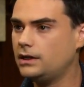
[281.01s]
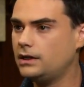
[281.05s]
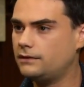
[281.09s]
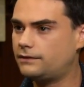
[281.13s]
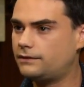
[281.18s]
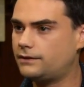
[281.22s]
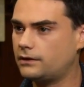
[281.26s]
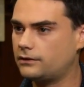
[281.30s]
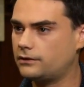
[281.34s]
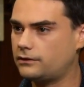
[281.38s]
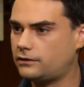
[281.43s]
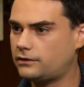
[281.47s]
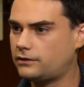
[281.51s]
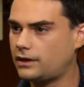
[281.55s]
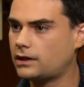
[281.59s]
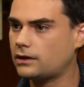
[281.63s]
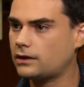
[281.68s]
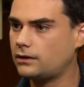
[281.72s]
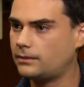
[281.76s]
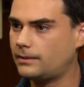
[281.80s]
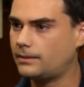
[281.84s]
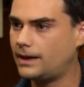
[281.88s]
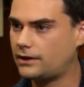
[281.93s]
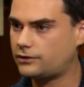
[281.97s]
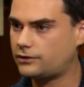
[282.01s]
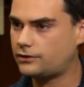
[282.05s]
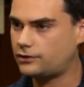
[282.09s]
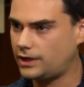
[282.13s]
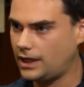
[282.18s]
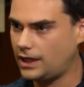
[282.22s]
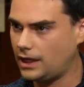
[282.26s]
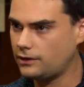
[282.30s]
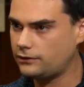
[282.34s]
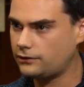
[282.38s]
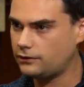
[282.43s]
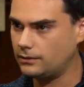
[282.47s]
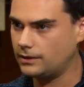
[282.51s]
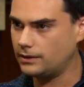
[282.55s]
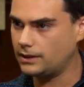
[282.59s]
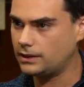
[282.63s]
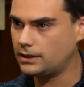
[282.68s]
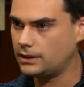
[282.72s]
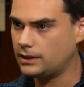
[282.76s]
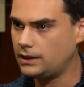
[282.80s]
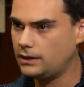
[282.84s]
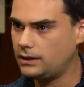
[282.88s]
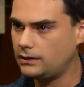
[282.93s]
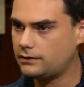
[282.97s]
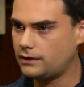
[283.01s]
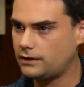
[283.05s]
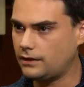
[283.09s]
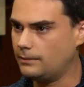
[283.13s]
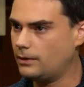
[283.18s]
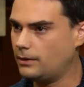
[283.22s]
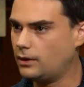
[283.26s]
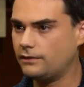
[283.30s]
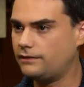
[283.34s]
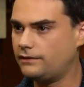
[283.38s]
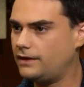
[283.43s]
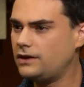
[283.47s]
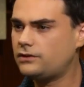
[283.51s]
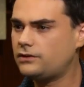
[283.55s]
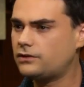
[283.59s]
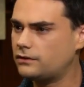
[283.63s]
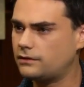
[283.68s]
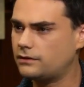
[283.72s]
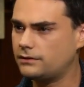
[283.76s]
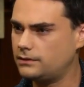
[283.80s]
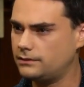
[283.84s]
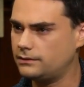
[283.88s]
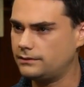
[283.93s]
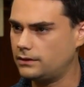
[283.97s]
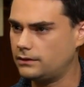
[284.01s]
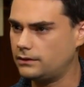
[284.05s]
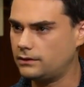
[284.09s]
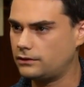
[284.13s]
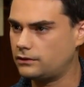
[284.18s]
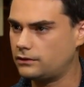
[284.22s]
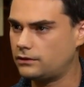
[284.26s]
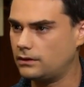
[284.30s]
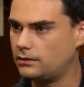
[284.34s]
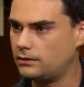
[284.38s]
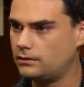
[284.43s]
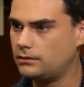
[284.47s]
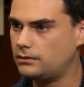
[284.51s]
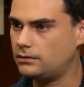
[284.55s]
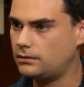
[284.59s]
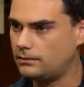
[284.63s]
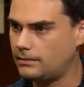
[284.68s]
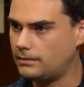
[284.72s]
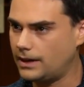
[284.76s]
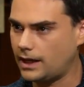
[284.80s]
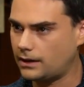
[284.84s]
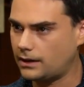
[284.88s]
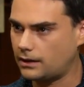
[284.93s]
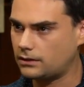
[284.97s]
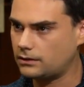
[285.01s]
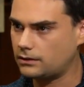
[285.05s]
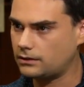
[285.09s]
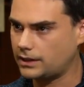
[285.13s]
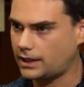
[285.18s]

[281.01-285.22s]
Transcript: If there's a secular rationale to it, then the motivations of the voters don't matter.